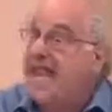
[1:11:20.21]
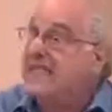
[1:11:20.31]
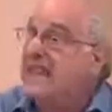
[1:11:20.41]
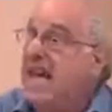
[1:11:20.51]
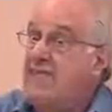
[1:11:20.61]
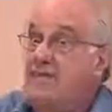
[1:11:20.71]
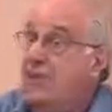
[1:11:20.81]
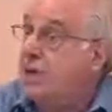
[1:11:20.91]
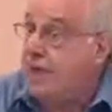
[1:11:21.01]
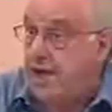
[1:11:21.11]
has ever
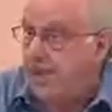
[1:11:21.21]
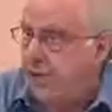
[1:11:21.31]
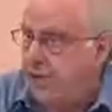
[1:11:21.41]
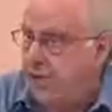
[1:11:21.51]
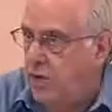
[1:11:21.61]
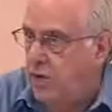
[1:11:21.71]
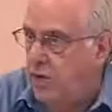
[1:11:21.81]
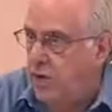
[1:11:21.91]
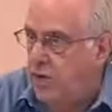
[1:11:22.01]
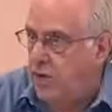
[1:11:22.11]
done that before.
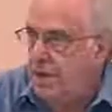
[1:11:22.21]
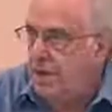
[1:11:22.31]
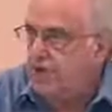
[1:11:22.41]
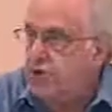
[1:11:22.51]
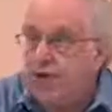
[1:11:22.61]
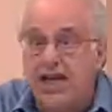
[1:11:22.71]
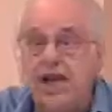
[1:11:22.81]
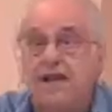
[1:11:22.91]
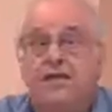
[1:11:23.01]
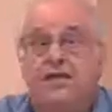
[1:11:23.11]
It took
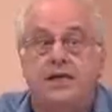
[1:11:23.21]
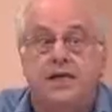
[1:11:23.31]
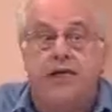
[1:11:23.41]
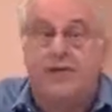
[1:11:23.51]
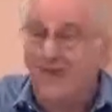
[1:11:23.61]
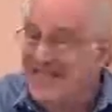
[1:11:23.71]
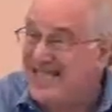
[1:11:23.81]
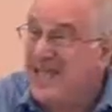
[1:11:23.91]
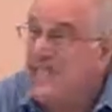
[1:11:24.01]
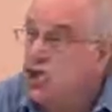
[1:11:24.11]
England 3
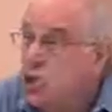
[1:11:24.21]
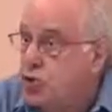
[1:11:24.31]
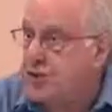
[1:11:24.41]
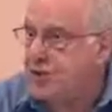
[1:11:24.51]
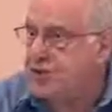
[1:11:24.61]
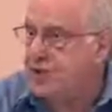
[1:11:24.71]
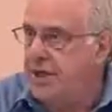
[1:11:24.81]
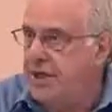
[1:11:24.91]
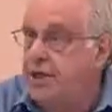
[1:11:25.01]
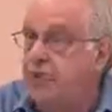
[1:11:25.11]
centuries.
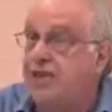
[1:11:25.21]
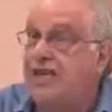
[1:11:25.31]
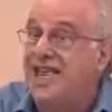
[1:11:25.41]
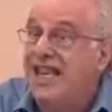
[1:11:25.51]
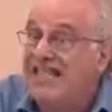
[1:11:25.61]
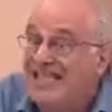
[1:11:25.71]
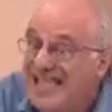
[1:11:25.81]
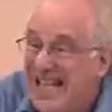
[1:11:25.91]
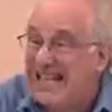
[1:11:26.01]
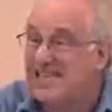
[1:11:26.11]
It took the United
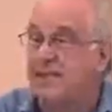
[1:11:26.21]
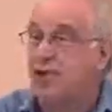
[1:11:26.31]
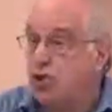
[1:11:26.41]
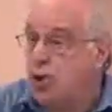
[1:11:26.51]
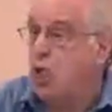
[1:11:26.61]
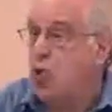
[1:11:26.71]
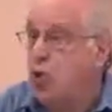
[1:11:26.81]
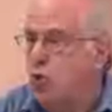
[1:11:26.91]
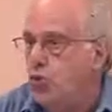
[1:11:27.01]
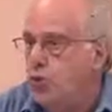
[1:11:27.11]
States 2.